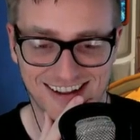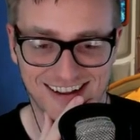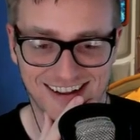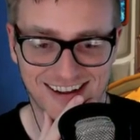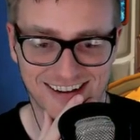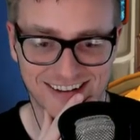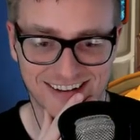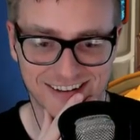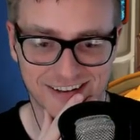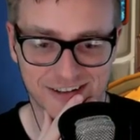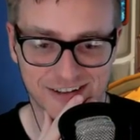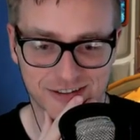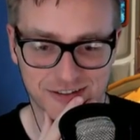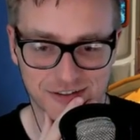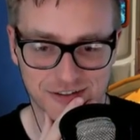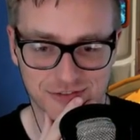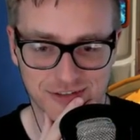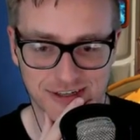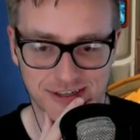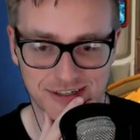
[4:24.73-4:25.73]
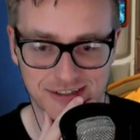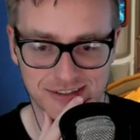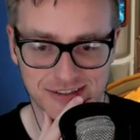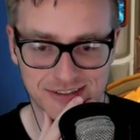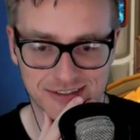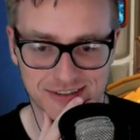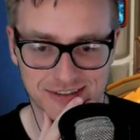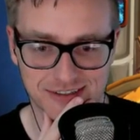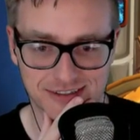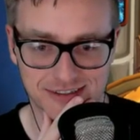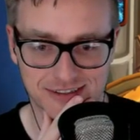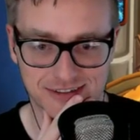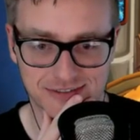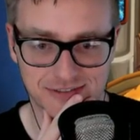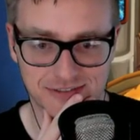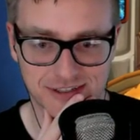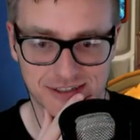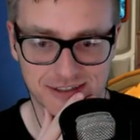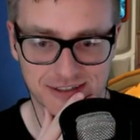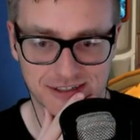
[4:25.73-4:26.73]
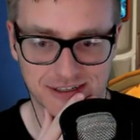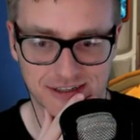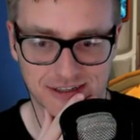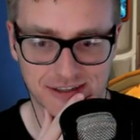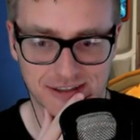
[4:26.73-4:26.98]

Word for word: I can go Sylvanas into Feign Death.